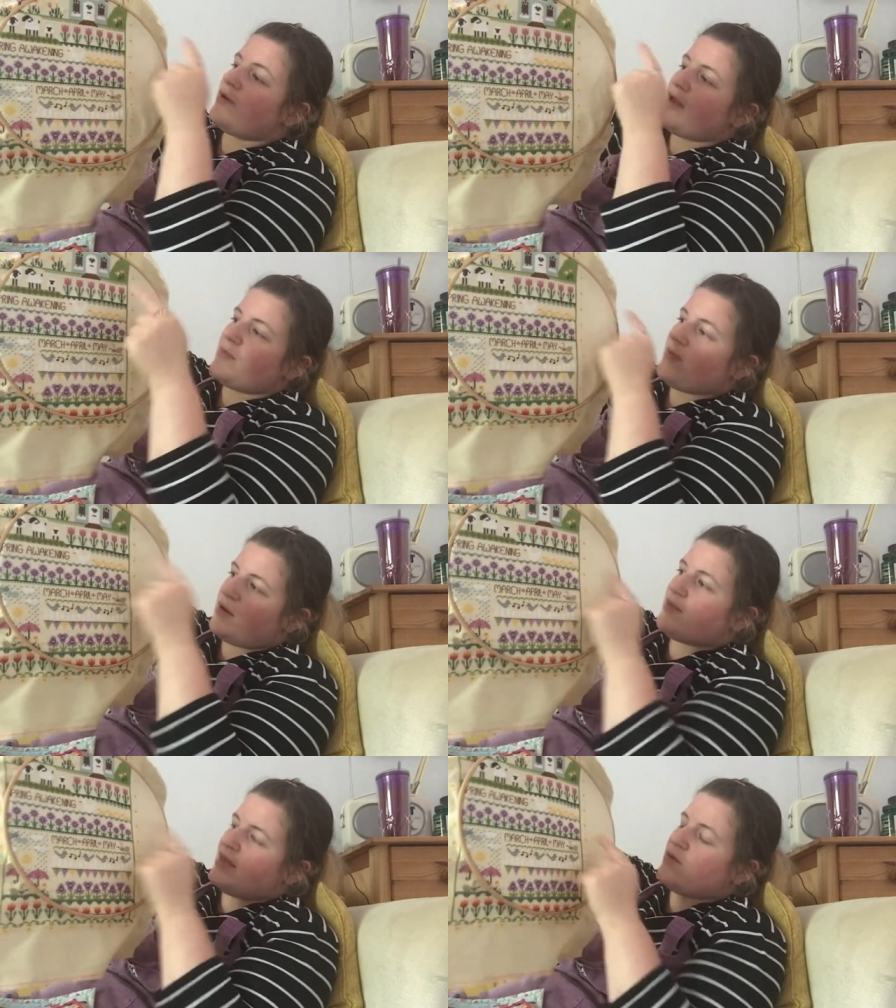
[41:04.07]
got to add
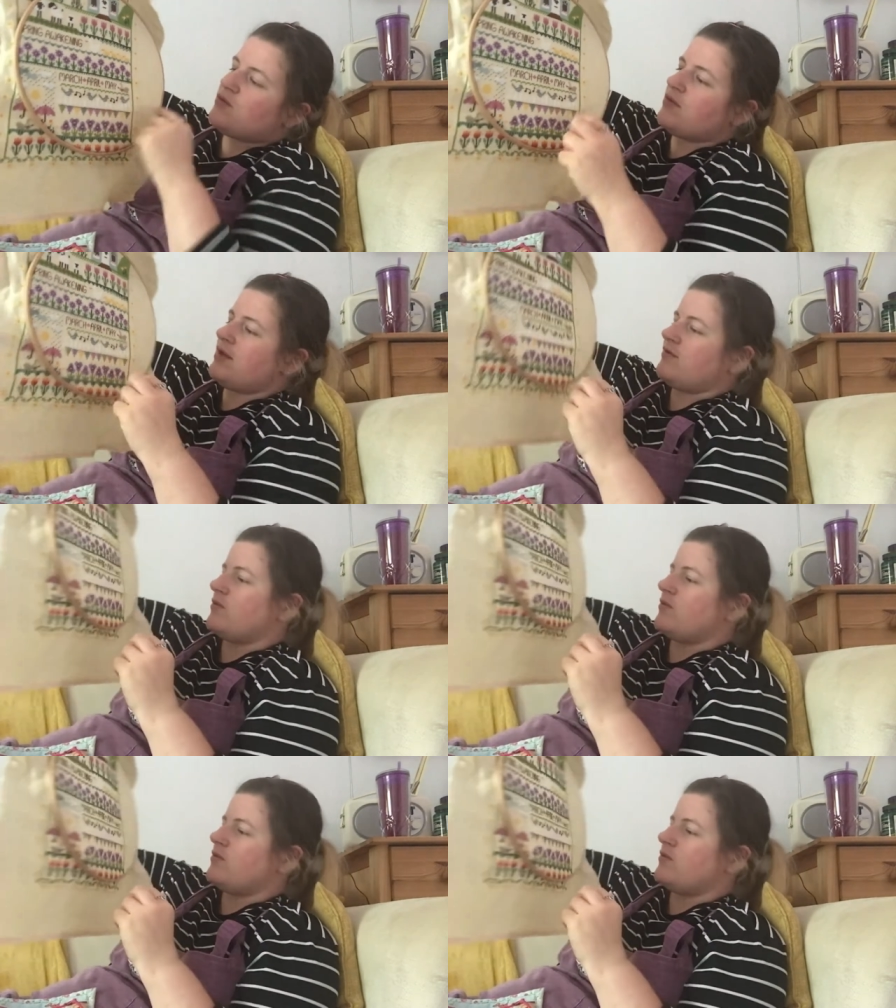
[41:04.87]
my little green